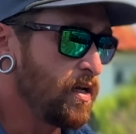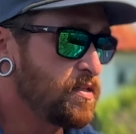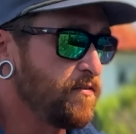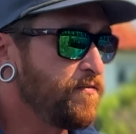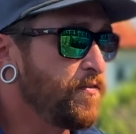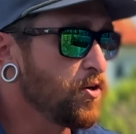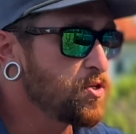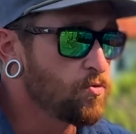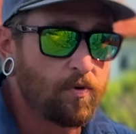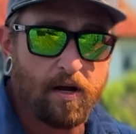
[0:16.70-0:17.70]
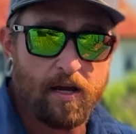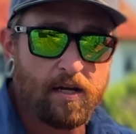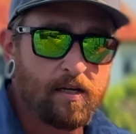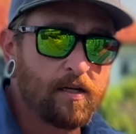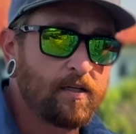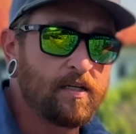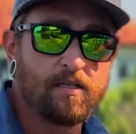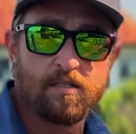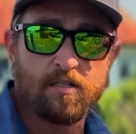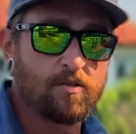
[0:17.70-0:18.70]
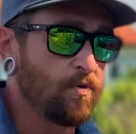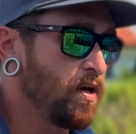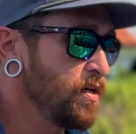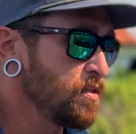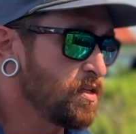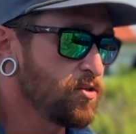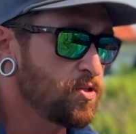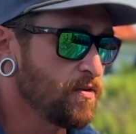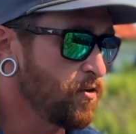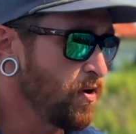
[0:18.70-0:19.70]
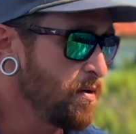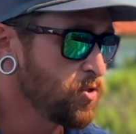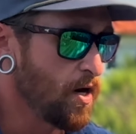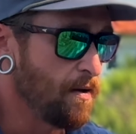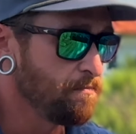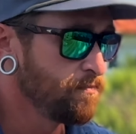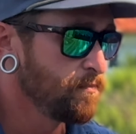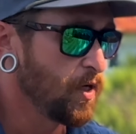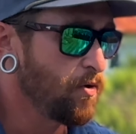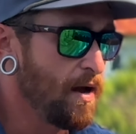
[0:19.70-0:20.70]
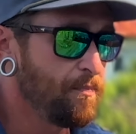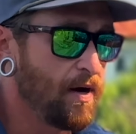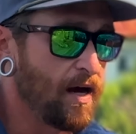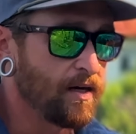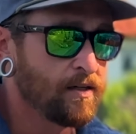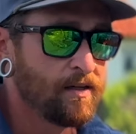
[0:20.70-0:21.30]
I'd say first way, easiest way is get yourself a crab trap, crab pot.